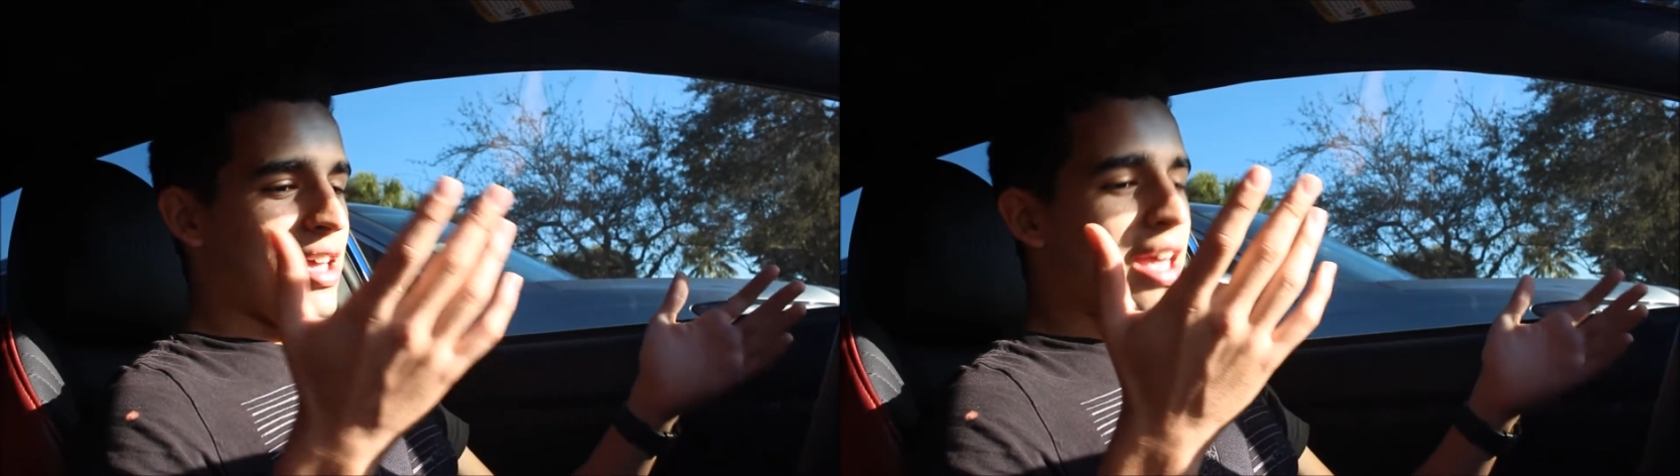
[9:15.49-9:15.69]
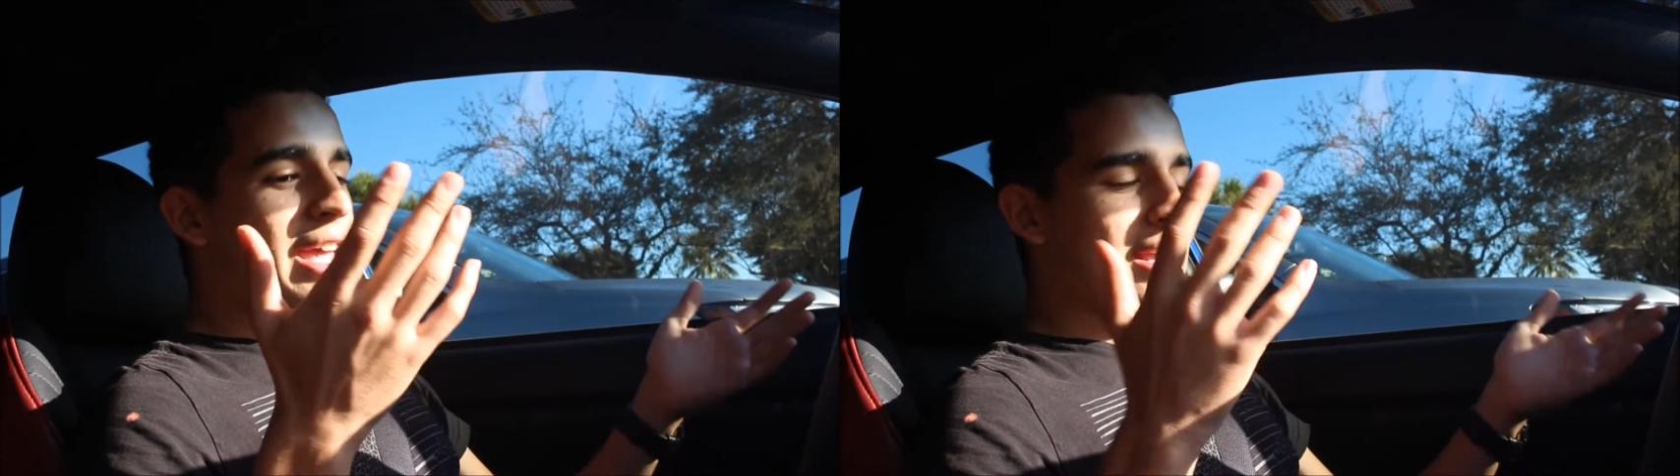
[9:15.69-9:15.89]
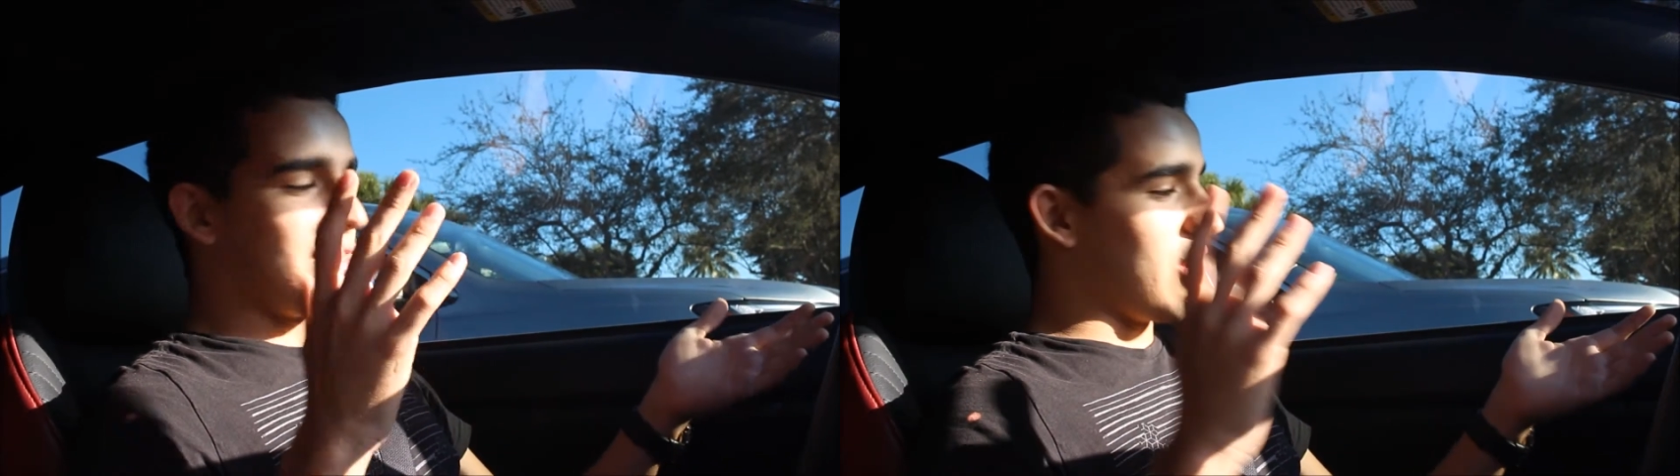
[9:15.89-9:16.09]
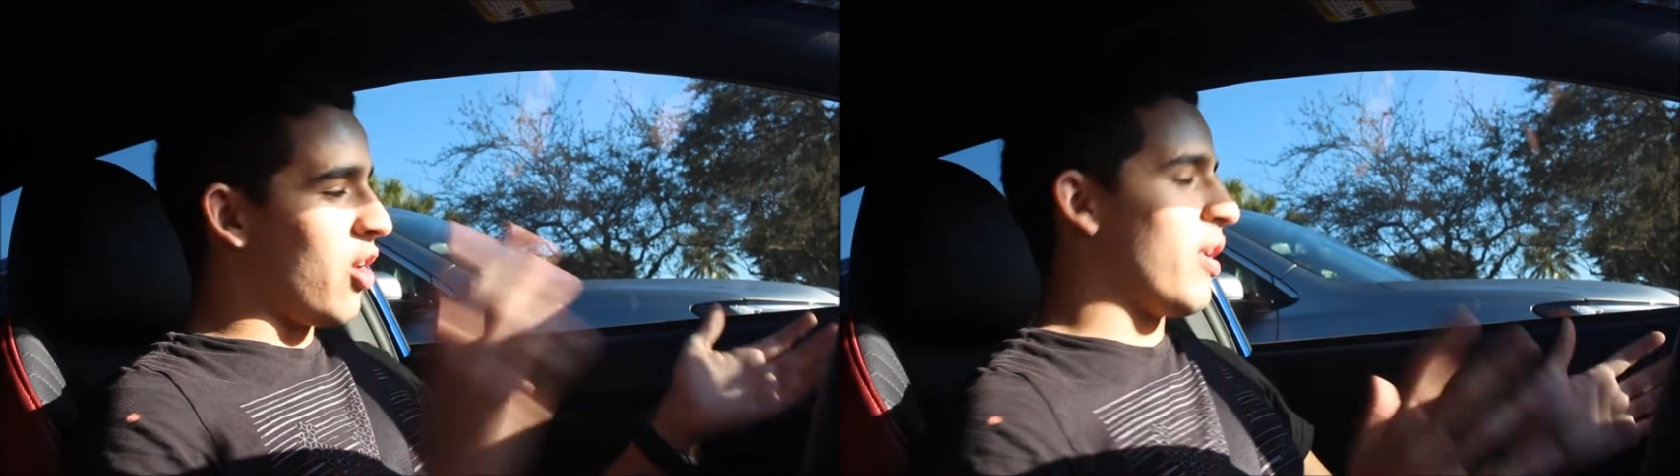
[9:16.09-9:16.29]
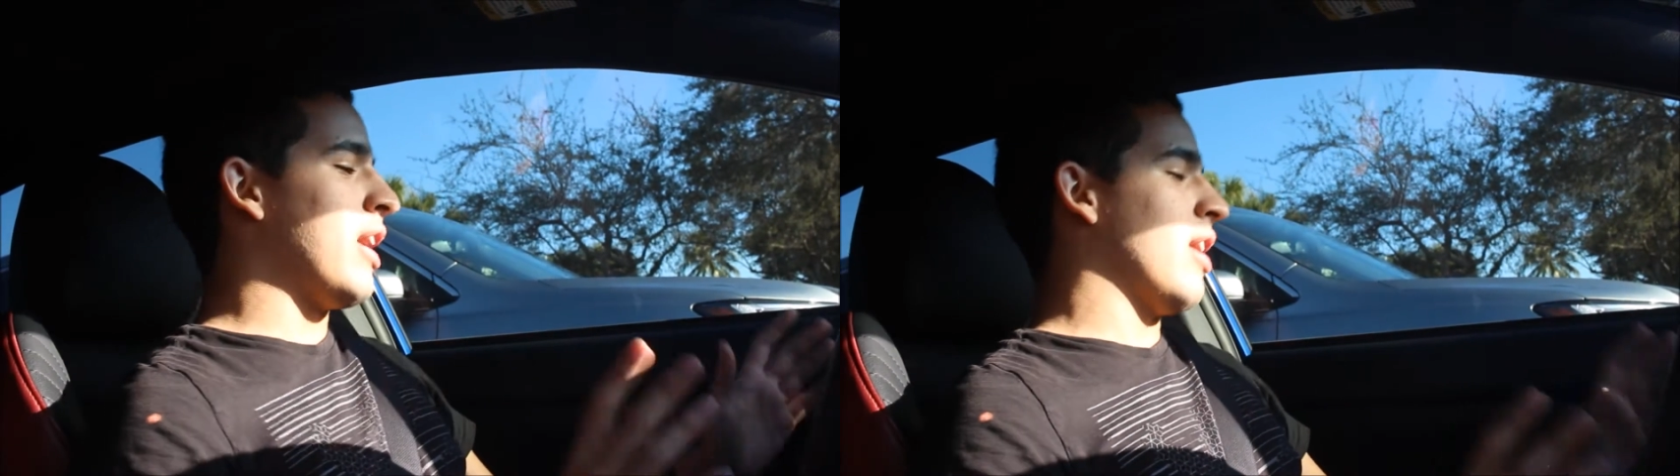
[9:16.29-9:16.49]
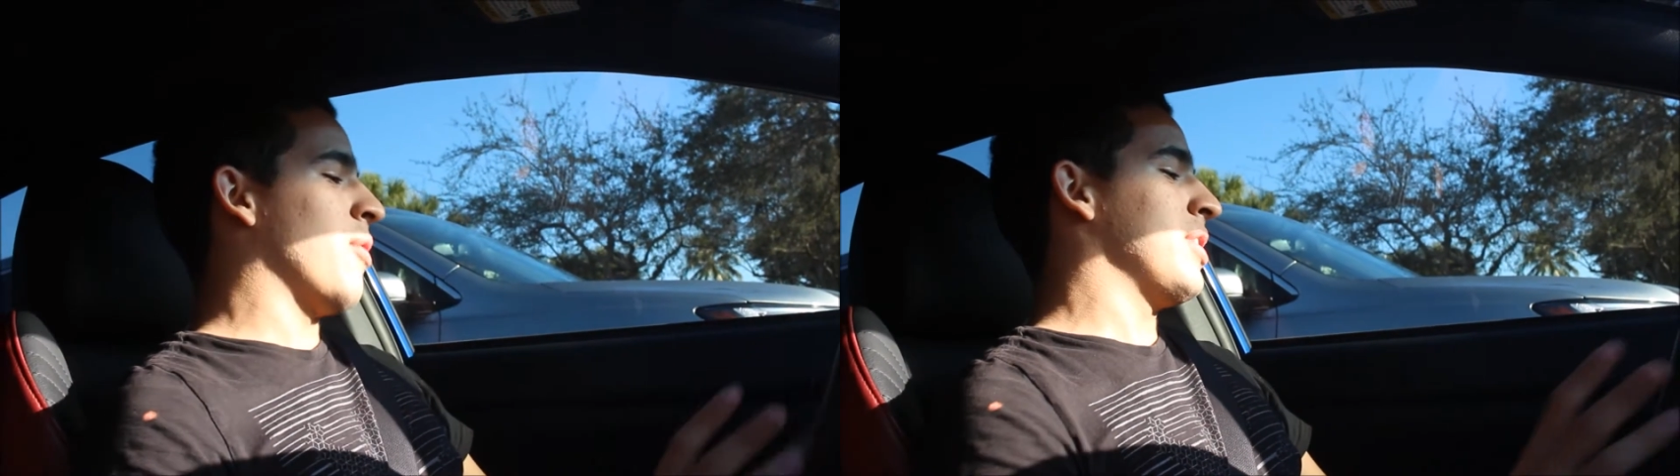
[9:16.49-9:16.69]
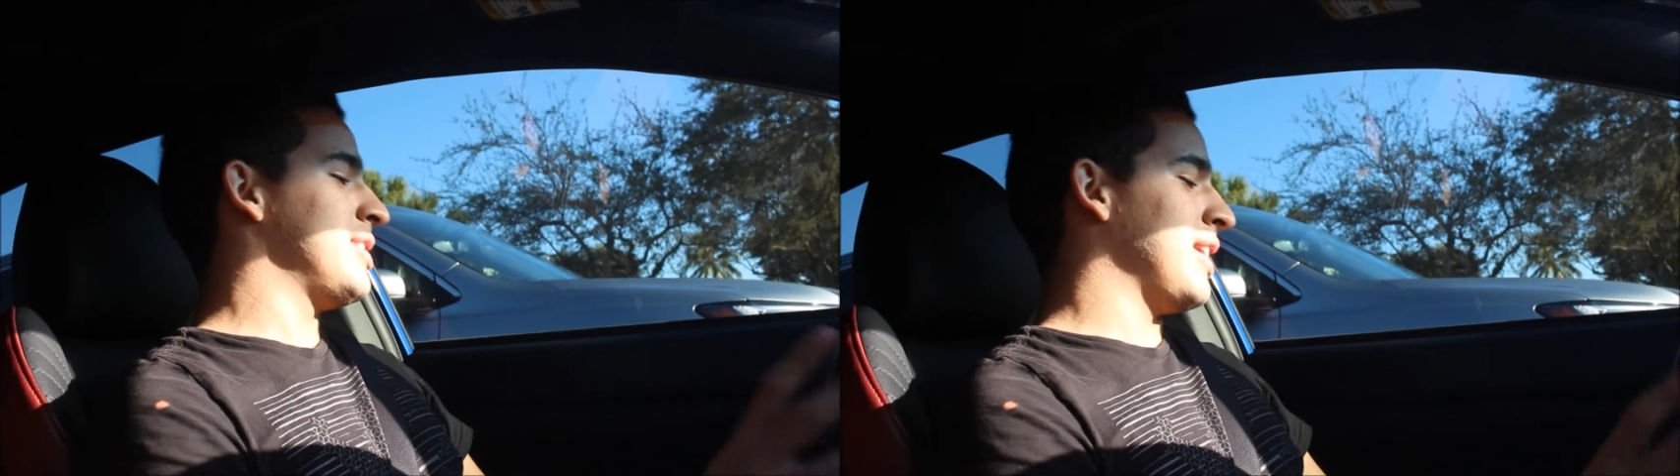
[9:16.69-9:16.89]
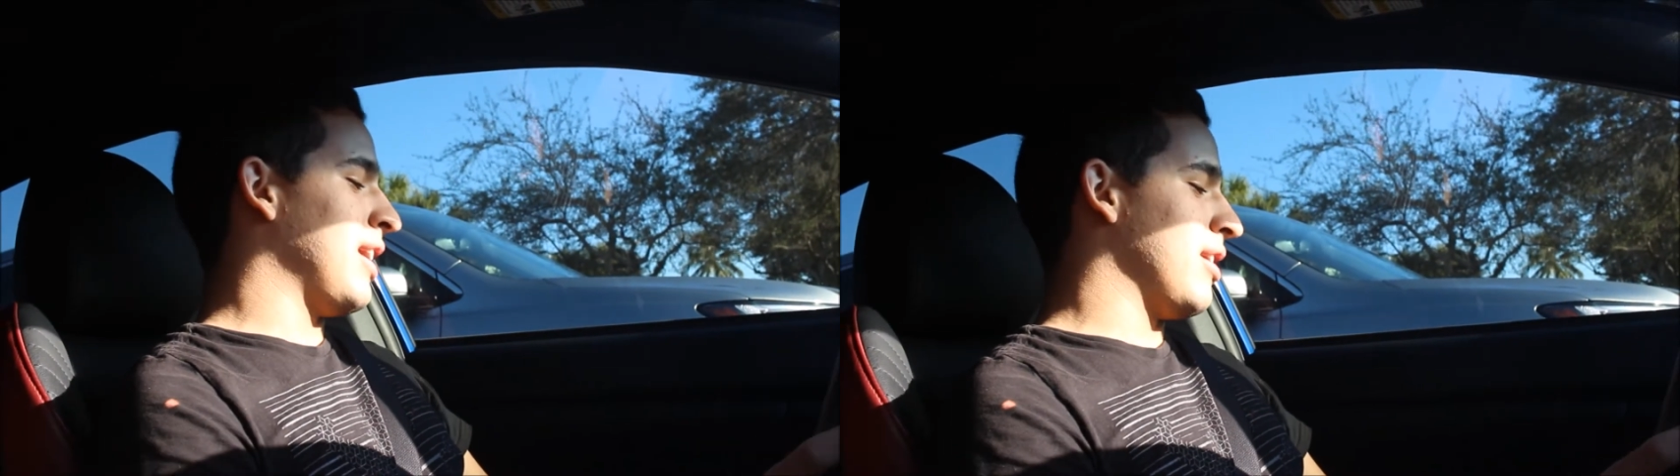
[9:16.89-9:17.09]
is all right. I want to
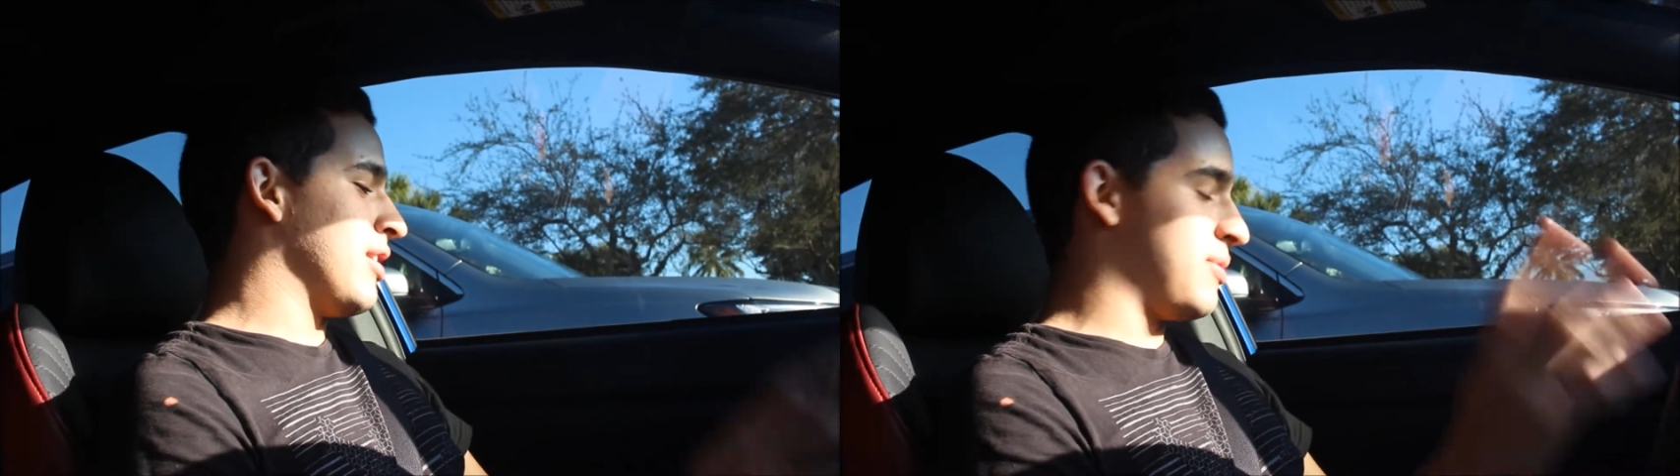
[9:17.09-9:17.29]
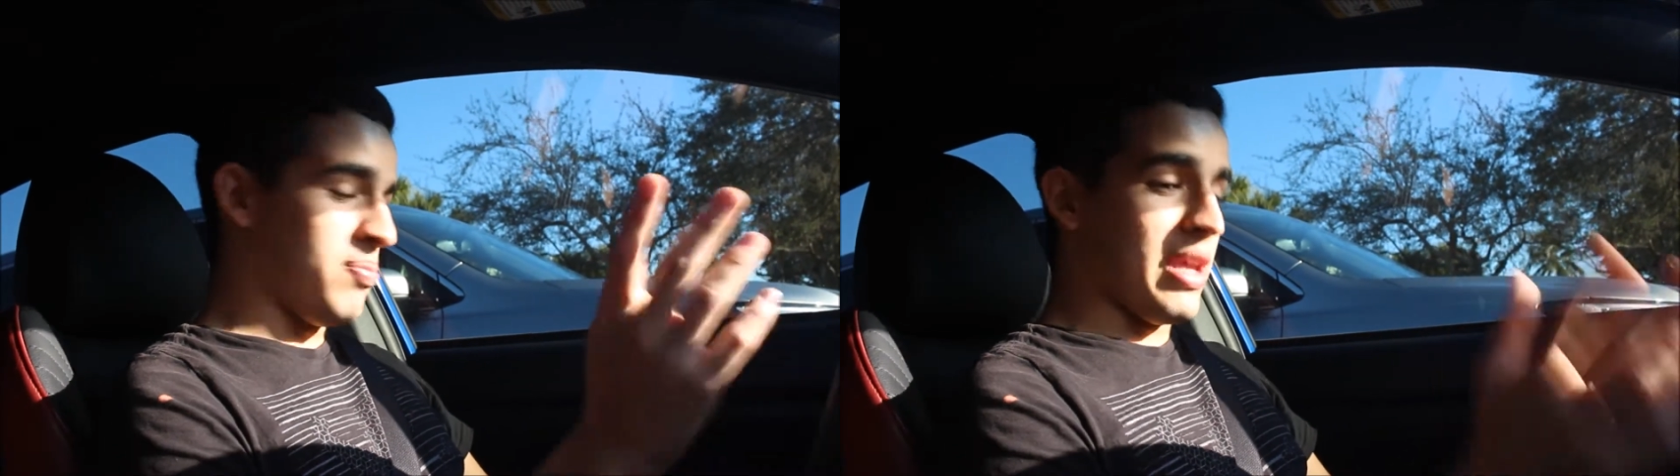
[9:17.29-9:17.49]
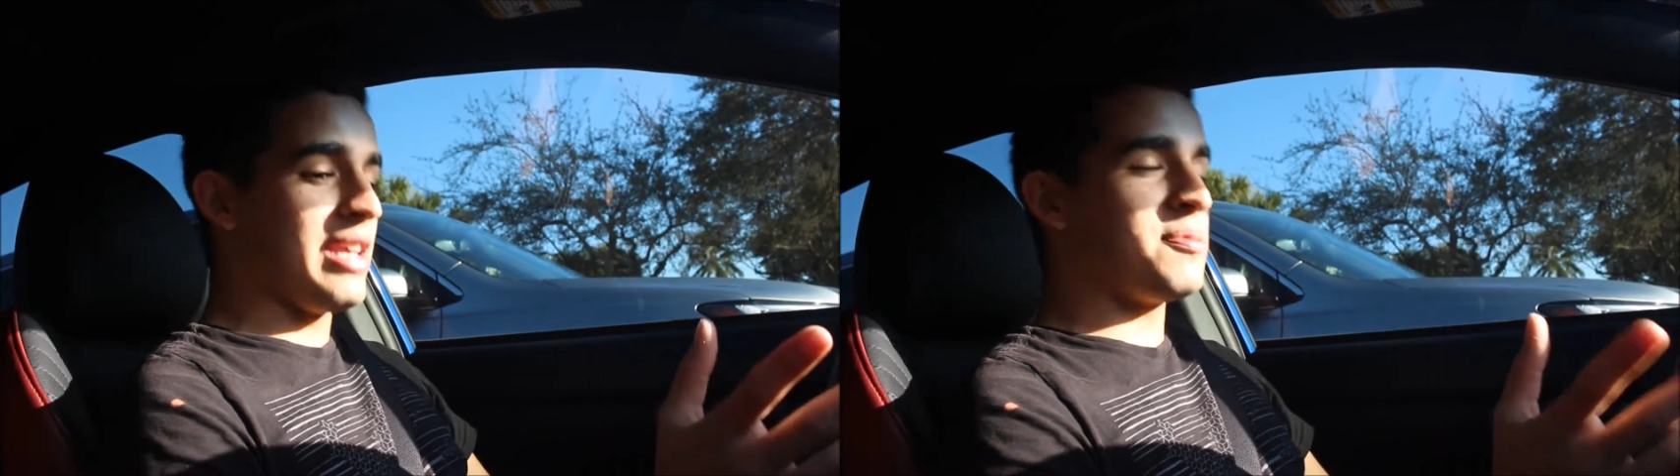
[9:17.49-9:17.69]
say it